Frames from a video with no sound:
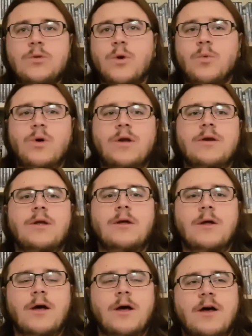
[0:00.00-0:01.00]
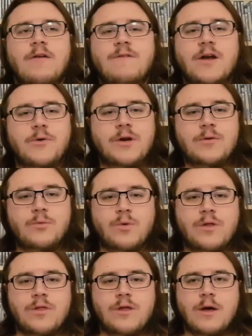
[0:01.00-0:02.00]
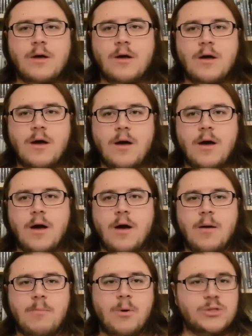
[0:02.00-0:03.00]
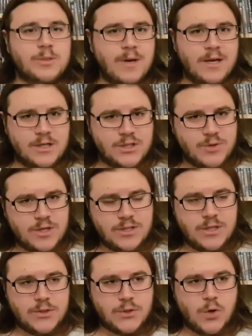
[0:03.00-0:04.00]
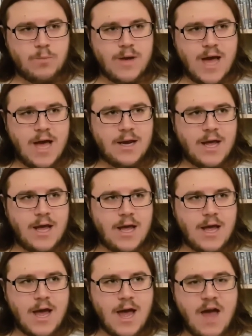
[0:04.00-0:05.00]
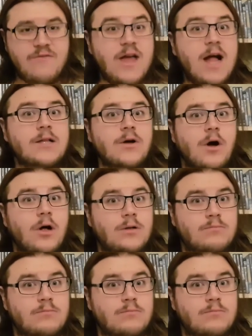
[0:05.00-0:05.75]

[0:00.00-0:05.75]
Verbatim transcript: a World War One uh, veteran with uh, uh, post-traumatic stress syndrome and a, a heavy